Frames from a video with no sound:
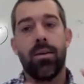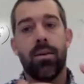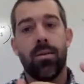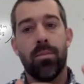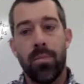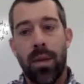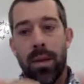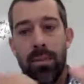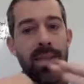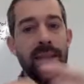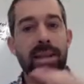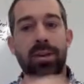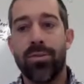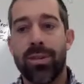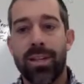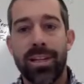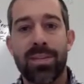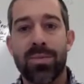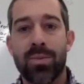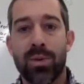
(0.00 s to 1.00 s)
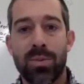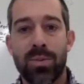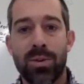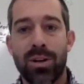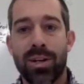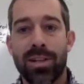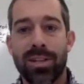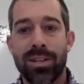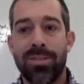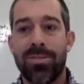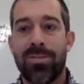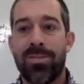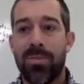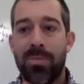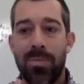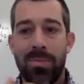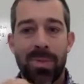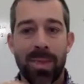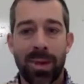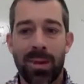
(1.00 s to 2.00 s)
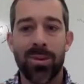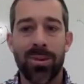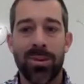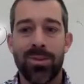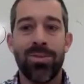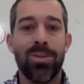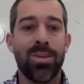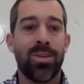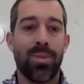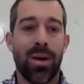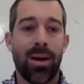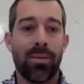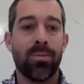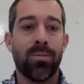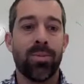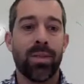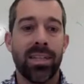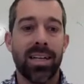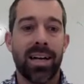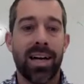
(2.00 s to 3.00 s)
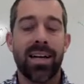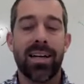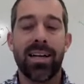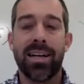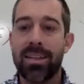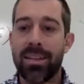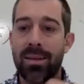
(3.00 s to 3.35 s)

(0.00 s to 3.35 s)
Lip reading: maybe they don't need as much progression. They're used to probably dieting.